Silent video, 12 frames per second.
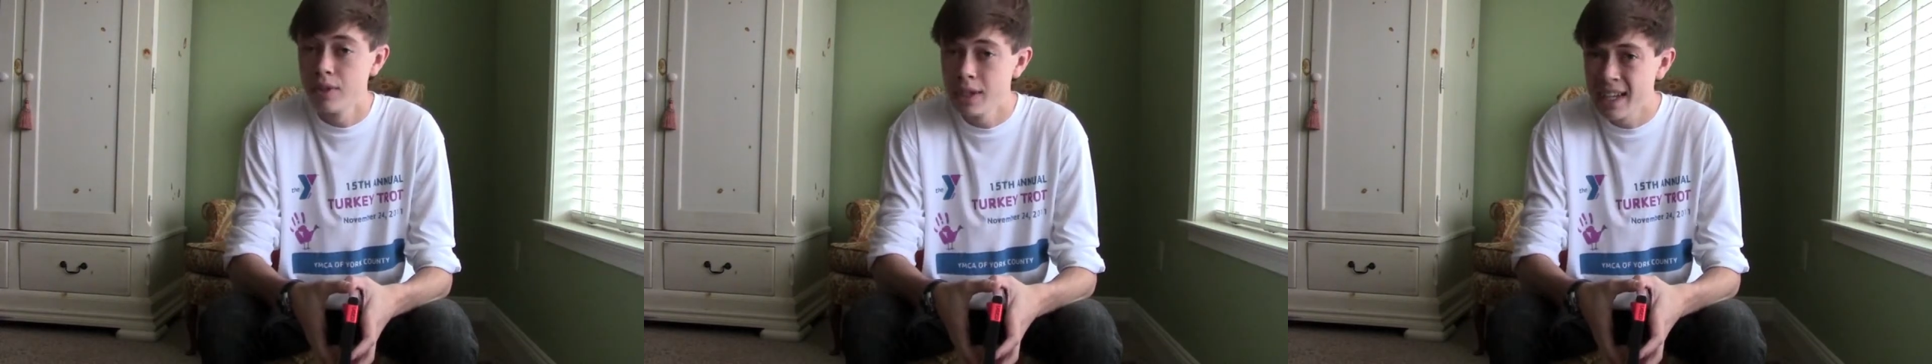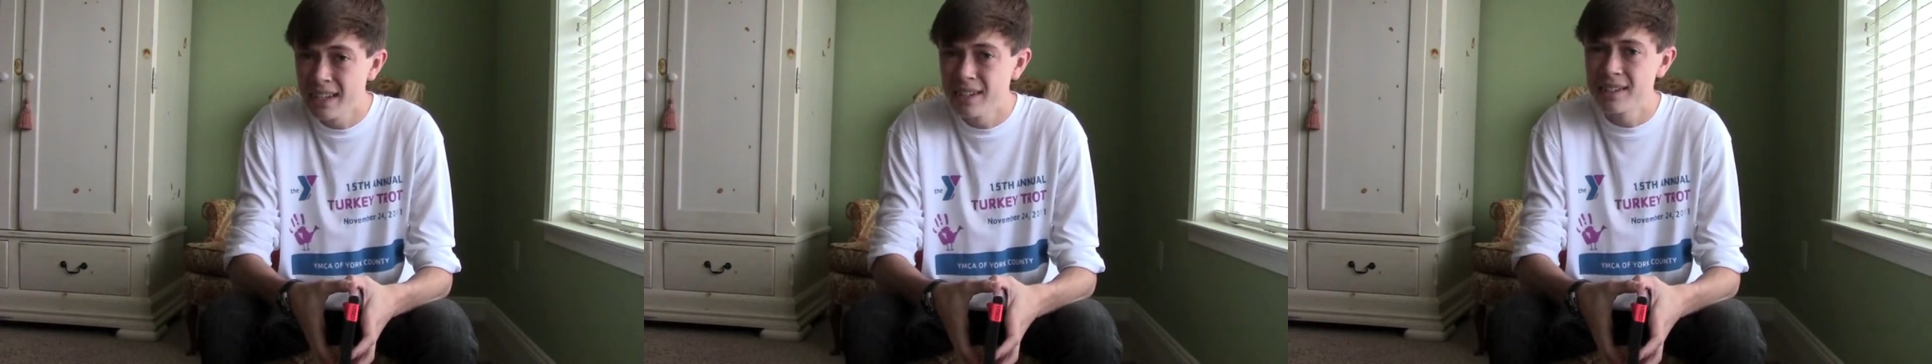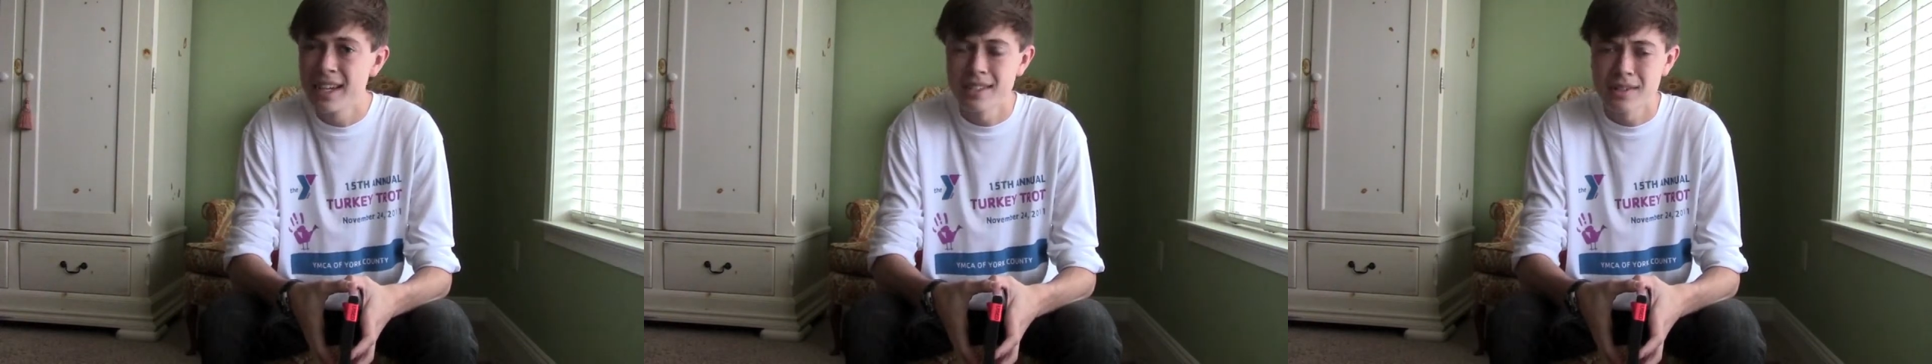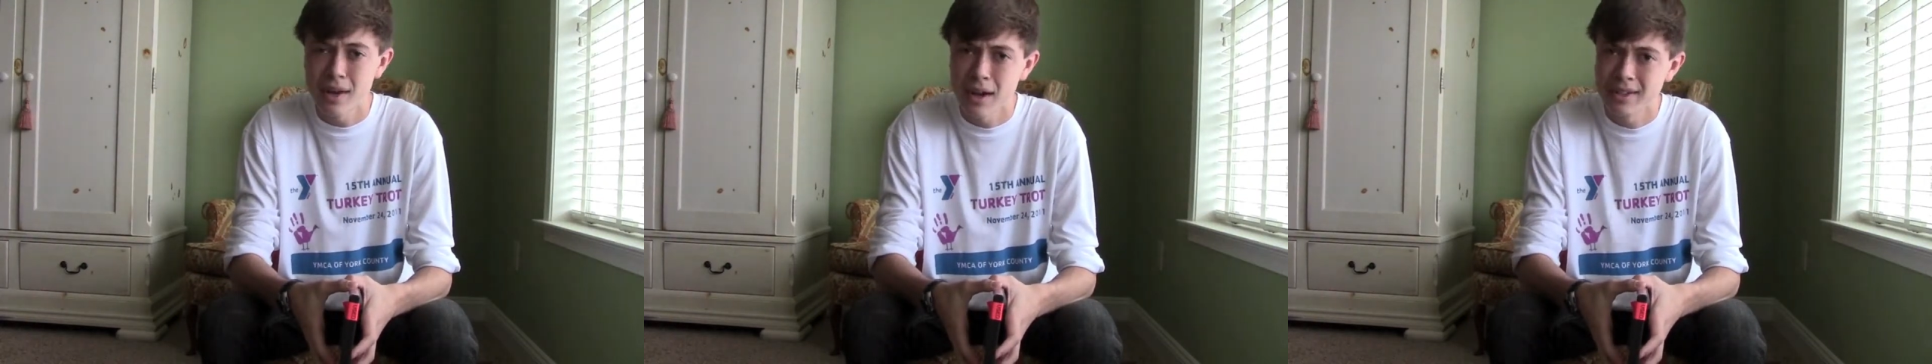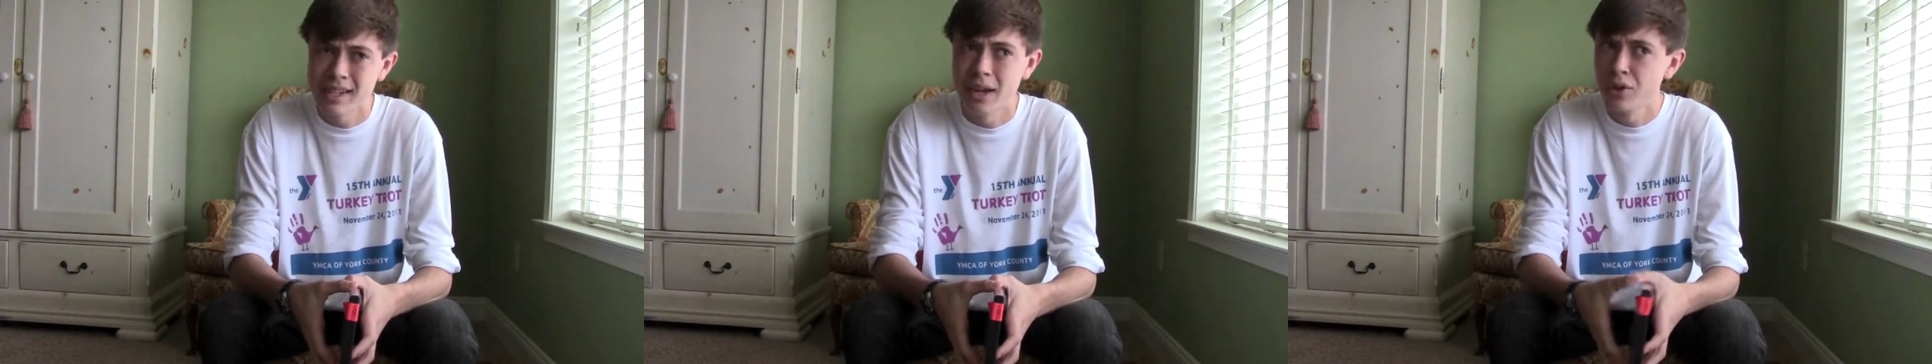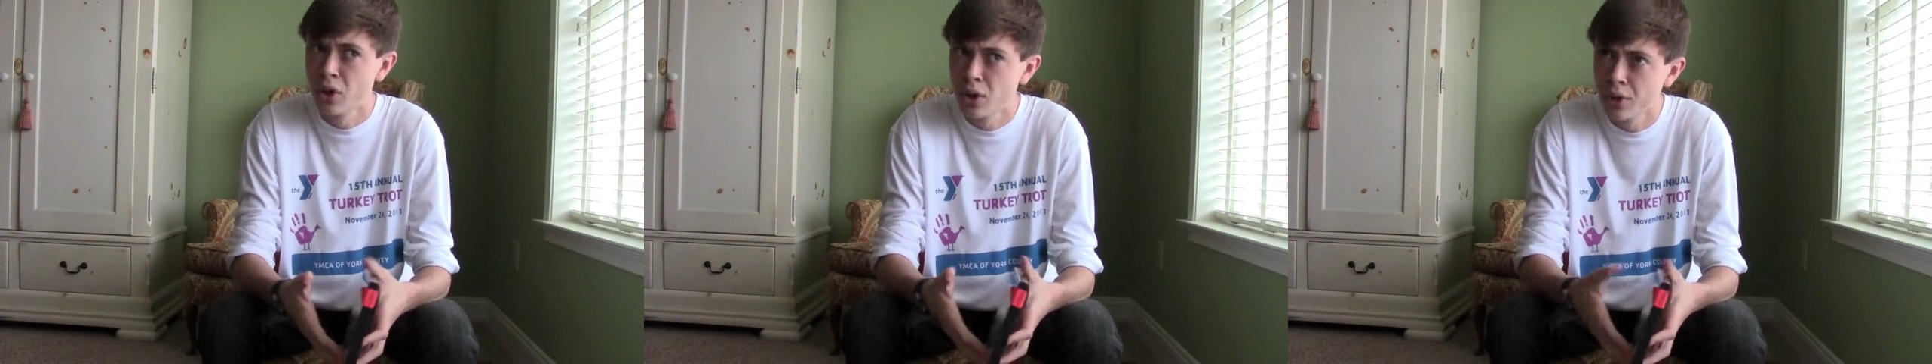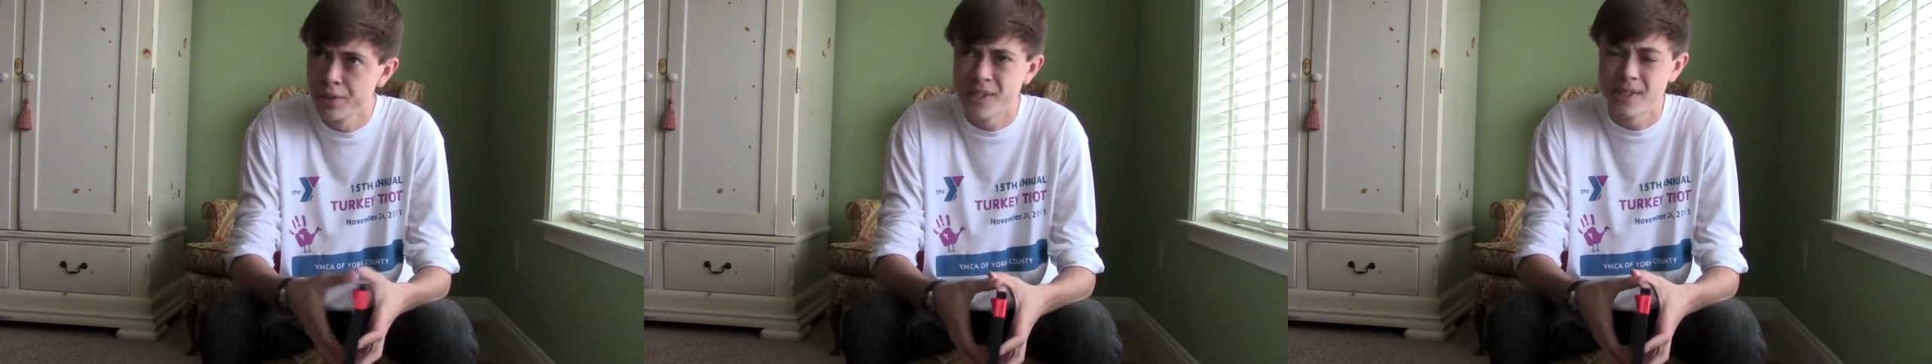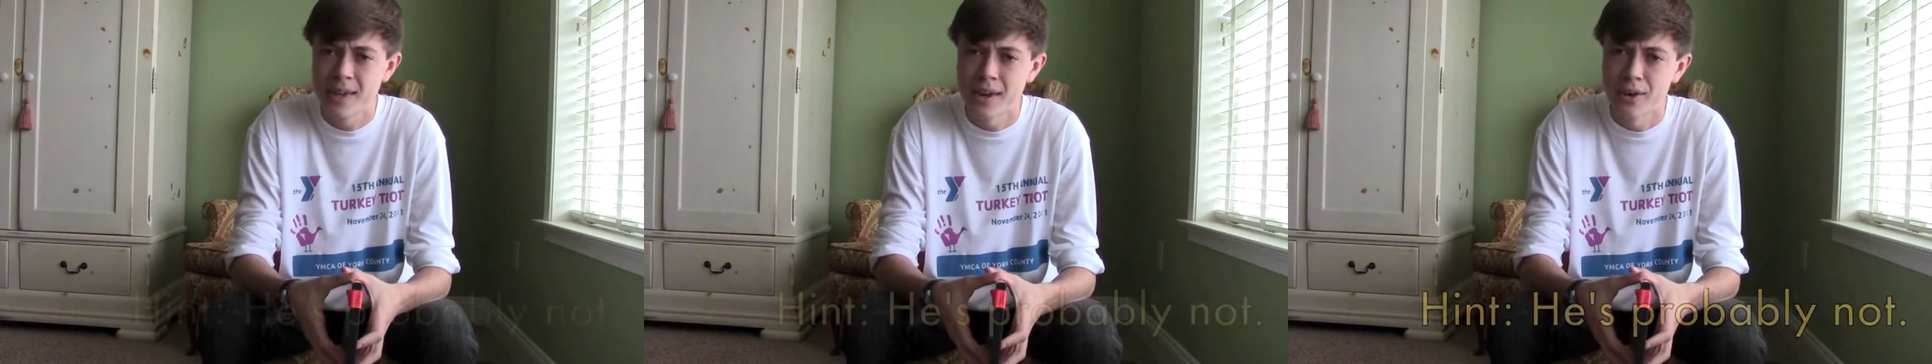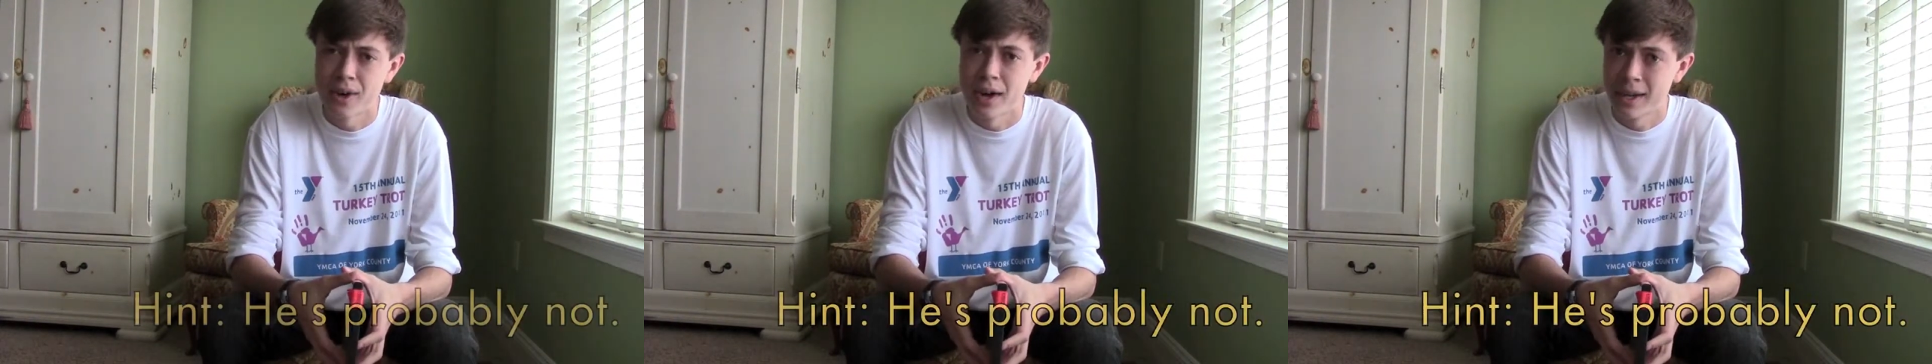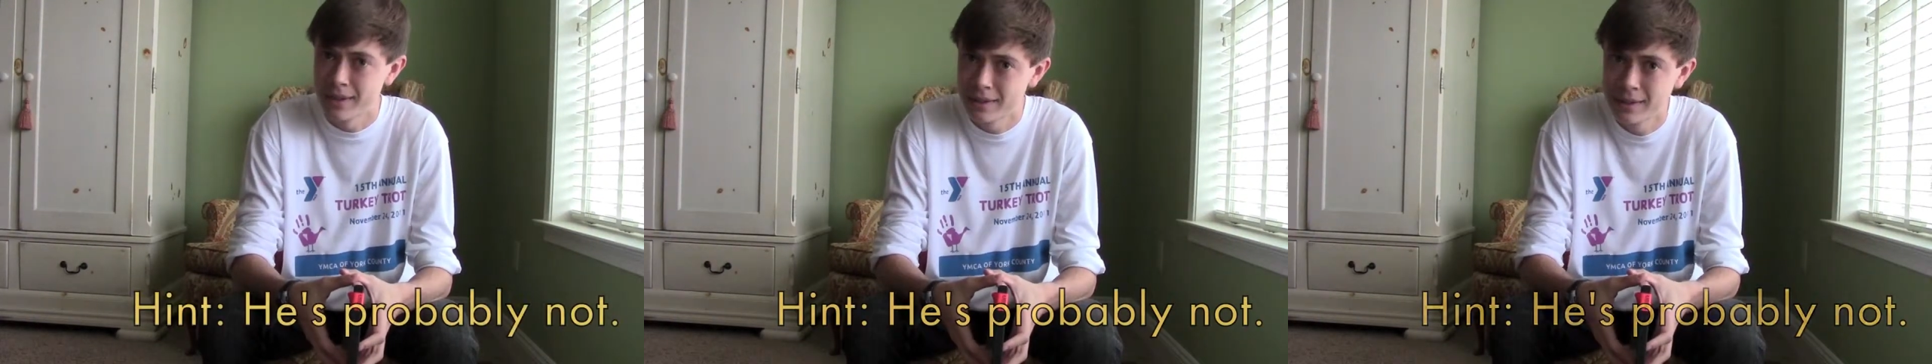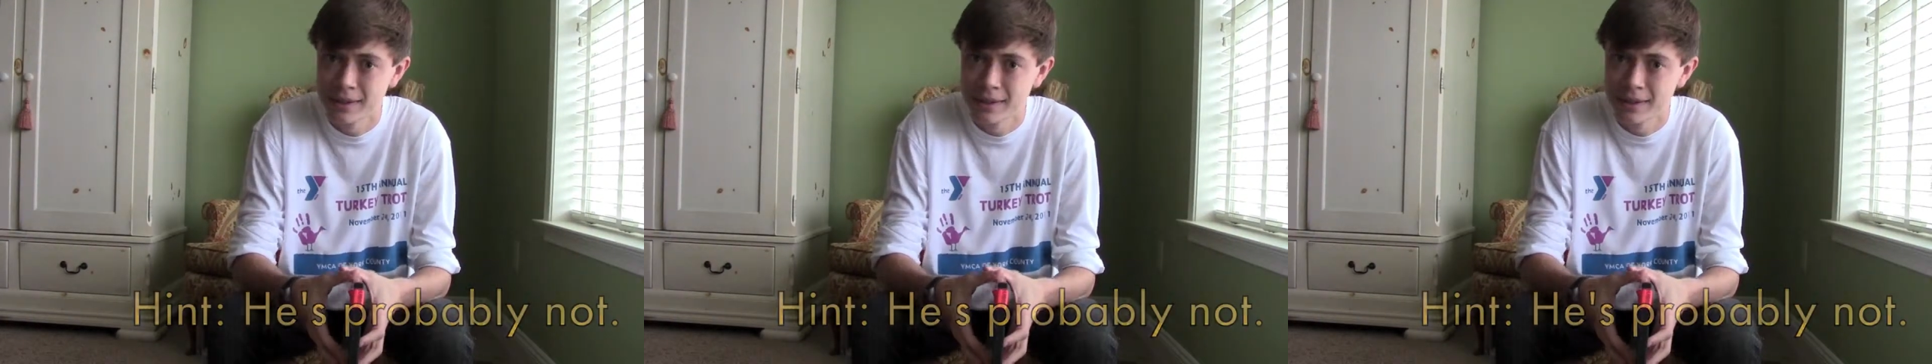He gets knocked out. You don't know if he's dead or not.